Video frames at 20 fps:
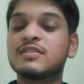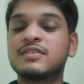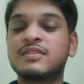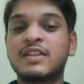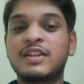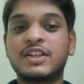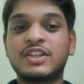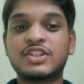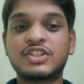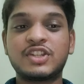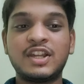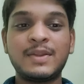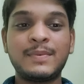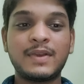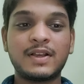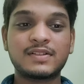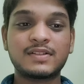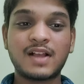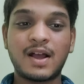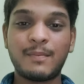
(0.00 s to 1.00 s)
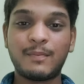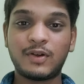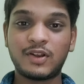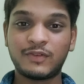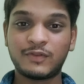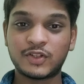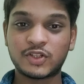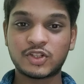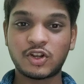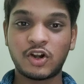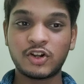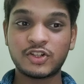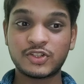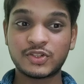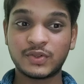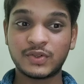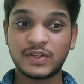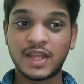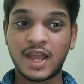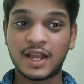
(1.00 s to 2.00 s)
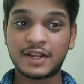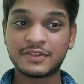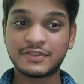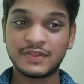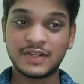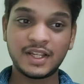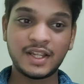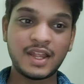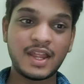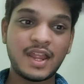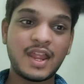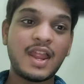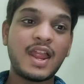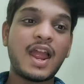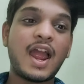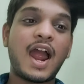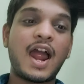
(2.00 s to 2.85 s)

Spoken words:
This is an extreme example of a short story actually,